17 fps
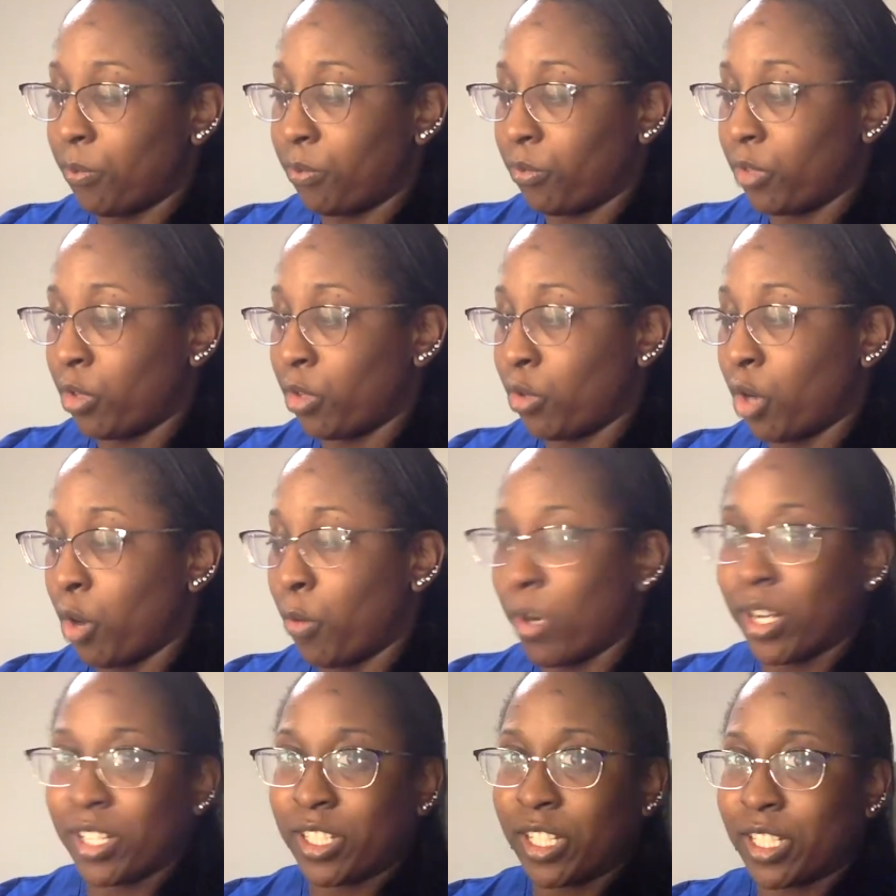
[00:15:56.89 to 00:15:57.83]
You don't want
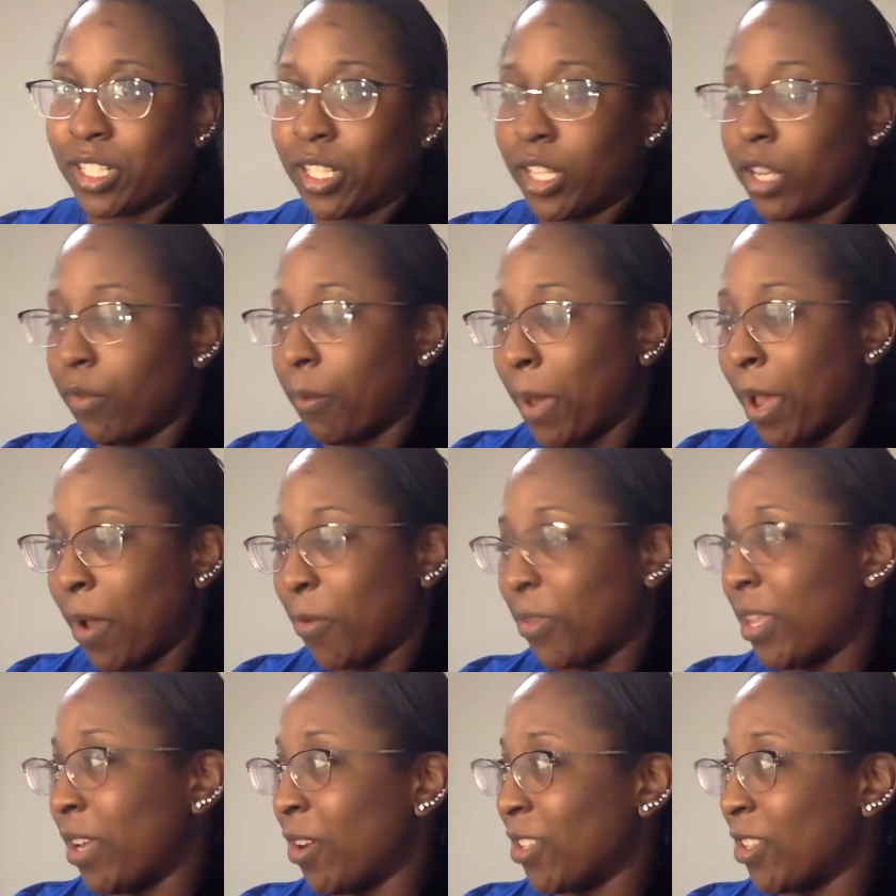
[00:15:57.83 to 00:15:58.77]
to just leave them out.
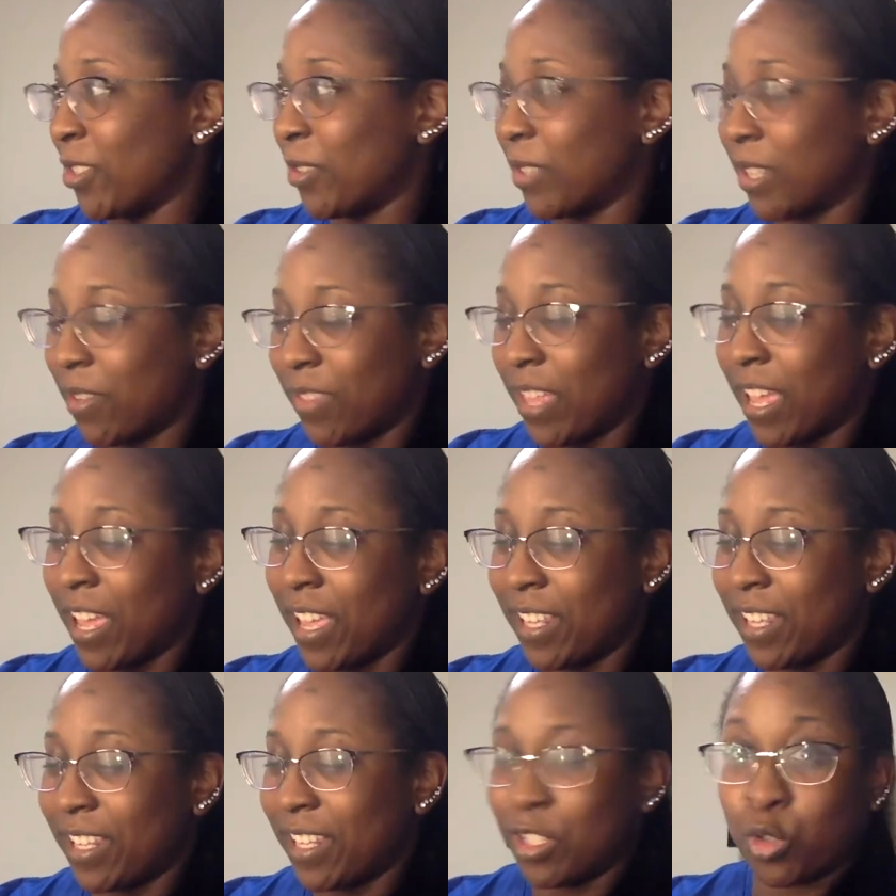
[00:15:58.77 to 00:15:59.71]
They also give that
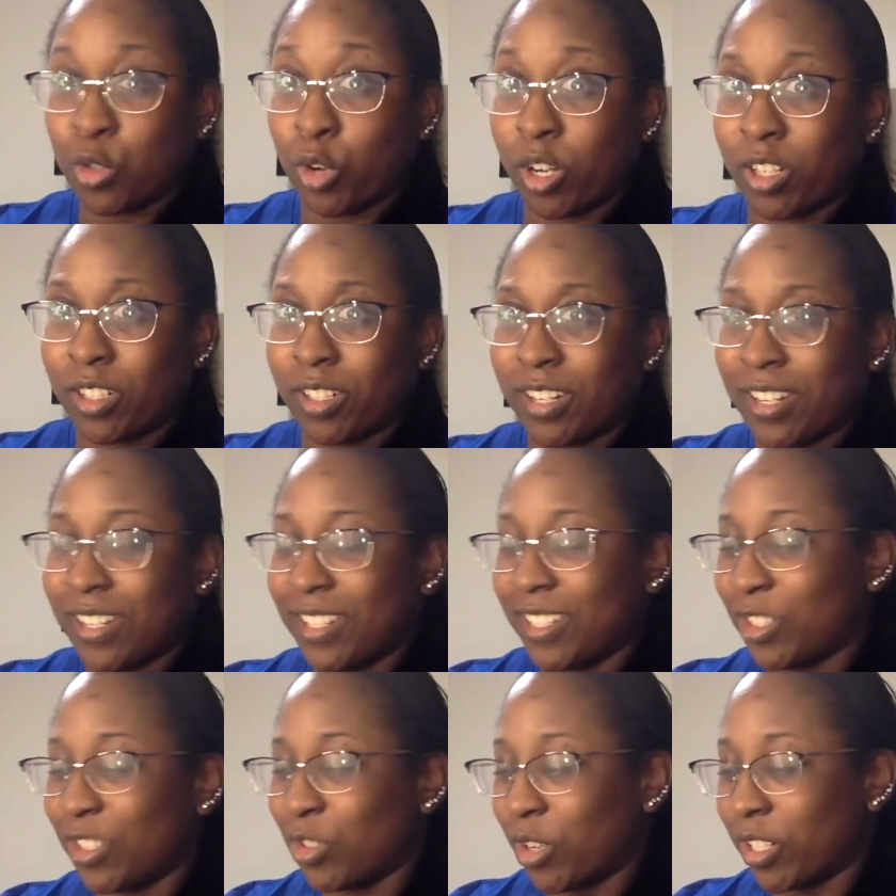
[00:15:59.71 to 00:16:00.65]
instruction in the
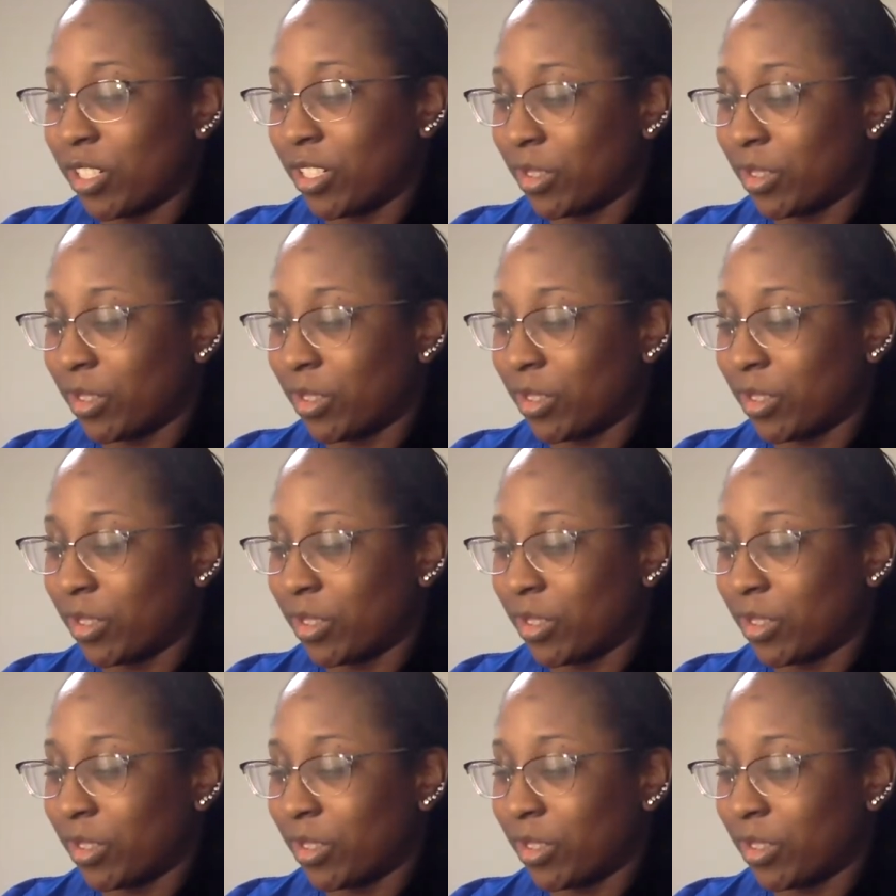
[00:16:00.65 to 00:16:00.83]
instruction